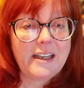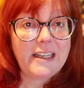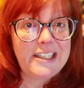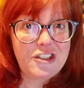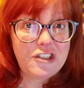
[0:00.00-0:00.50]

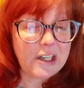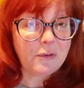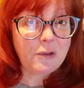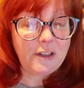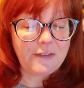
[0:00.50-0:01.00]
in
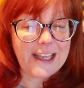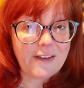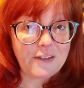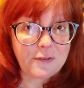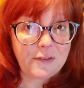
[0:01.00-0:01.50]
general, if they
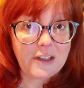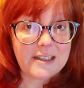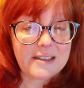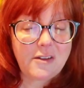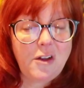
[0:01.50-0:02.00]
have an affiliate
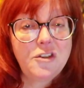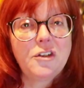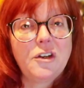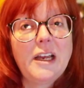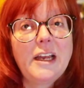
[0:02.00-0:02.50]
disclosure,